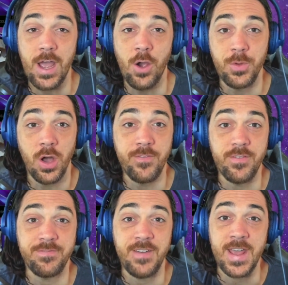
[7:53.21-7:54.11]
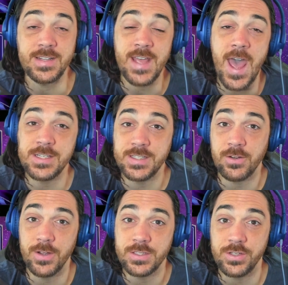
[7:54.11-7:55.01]
I hope you all have a
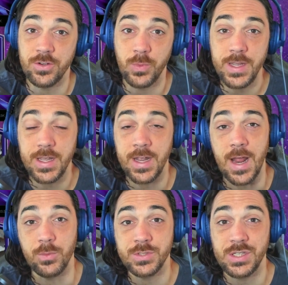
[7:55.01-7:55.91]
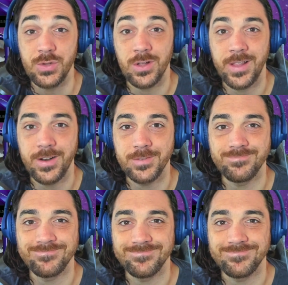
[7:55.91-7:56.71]
fantastic rest of your week, and I will see you all later.